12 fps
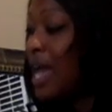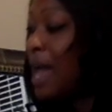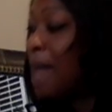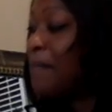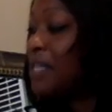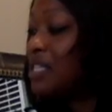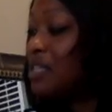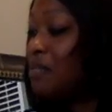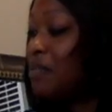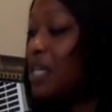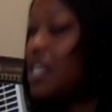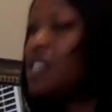and be
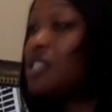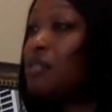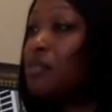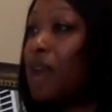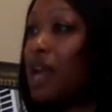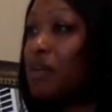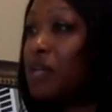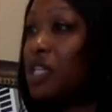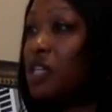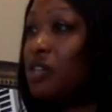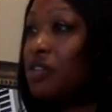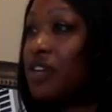submitted to Brandman
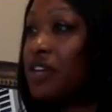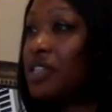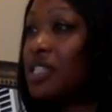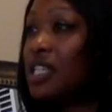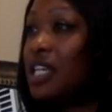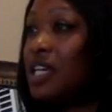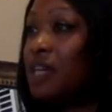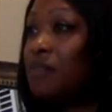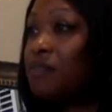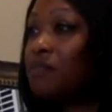University?